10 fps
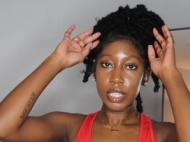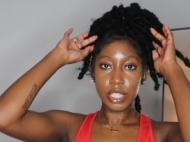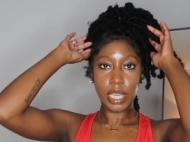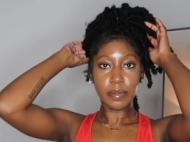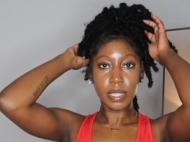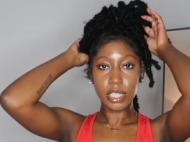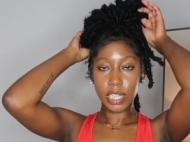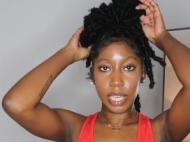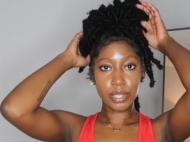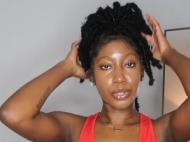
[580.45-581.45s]
Shapes the
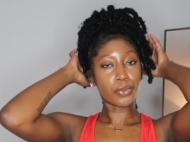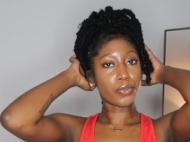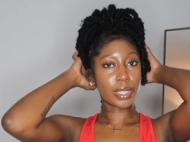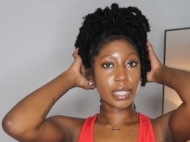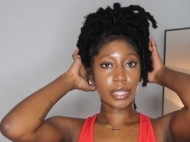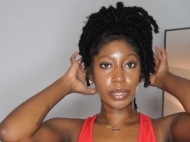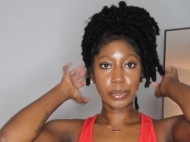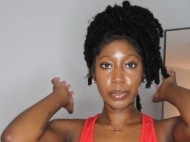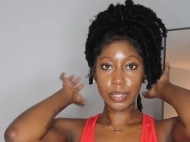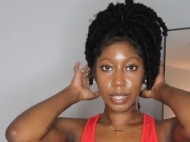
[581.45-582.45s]
chest really
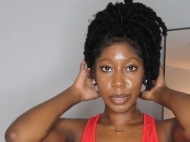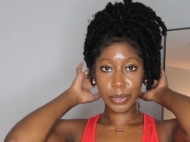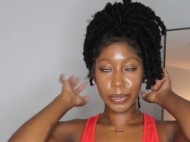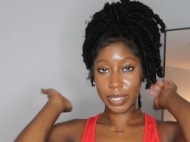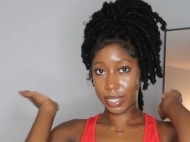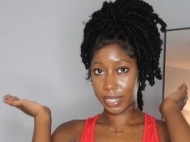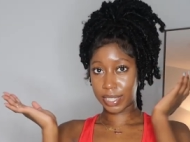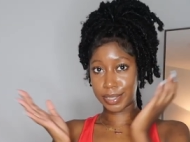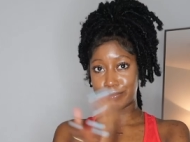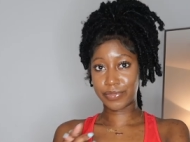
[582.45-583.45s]
cute. So
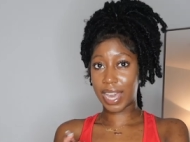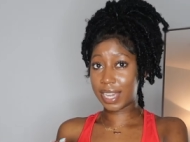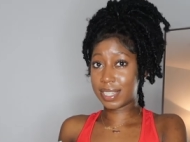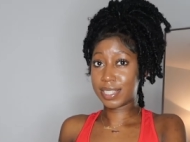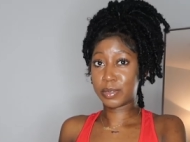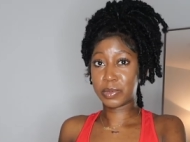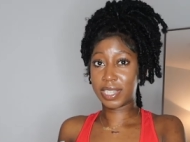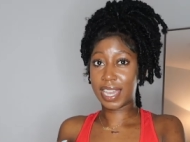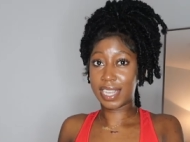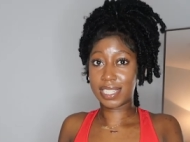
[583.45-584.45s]
yeah, I get this
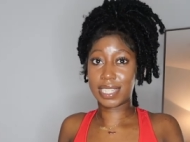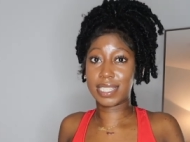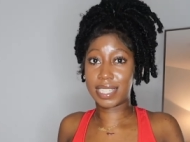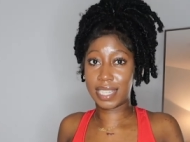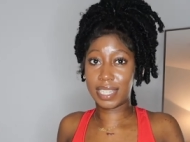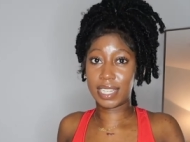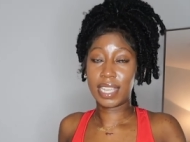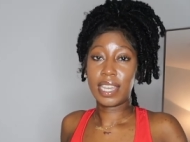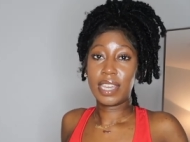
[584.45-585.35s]
one actually a 10.